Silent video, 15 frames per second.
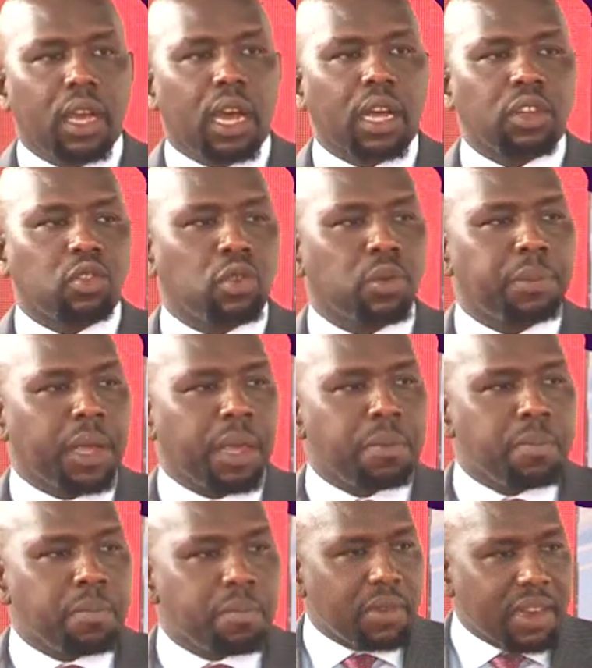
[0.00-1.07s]
As you may
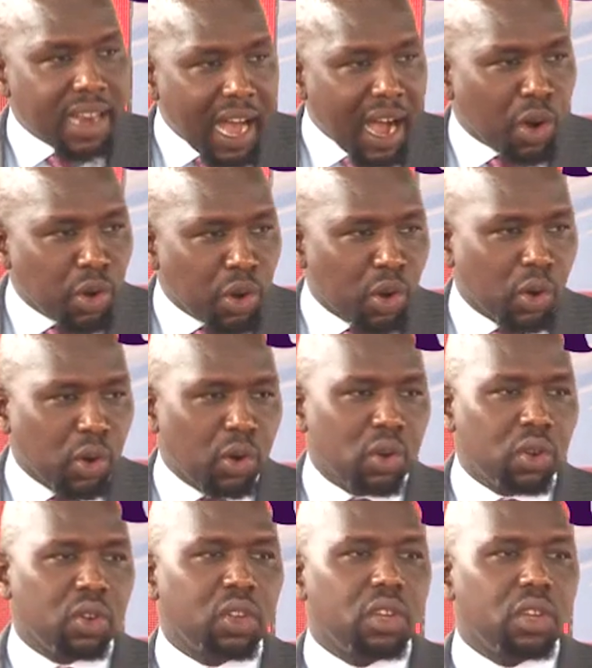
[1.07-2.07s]
now know,